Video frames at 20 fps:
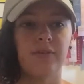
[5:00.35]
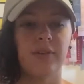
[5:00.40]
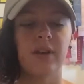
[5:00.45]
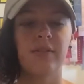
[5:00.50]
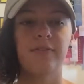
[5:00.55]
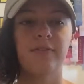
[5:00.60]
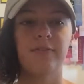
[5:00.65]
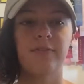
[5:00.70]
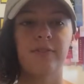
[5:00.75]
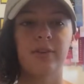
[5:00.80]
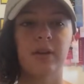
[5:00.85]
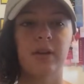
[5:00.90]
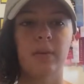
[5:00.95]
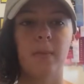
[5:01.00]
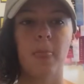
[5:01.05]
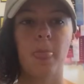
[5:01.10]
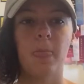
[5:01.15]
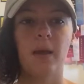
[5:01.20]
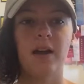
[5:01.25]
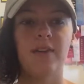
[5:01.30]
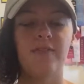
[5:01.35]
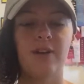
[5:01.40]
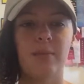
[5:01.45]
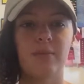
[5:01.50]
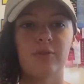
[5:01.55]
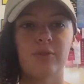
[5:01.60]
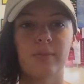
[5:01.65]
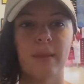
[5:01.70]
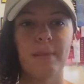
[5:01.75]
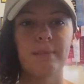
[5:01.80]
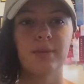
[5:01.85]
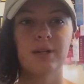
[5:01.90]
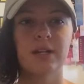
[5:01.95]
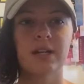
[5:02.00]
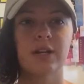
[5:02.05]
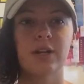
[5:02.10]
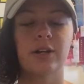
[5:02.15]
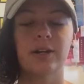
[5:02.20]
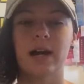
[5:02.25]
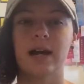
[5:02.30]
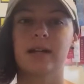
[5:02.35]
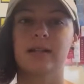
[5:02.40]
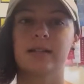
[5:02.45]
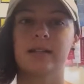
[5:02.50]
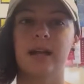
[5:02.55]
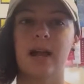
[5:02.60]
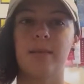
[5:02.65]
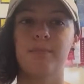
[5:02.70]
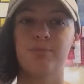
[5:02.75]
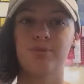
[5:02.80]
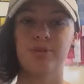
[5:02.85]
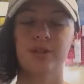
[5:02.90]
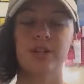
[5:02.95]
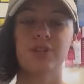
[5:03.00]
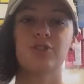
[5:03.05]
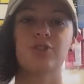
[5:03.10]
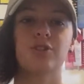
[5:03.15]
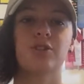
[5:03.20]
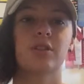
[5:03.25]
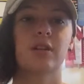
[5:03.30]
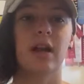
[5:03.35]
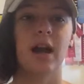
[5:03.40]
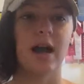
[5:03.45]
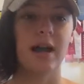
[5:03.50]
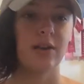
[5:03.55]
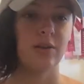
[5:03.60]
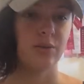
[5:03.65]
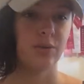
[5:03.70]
if I'm remembering correctly, I'm pretty sure the guy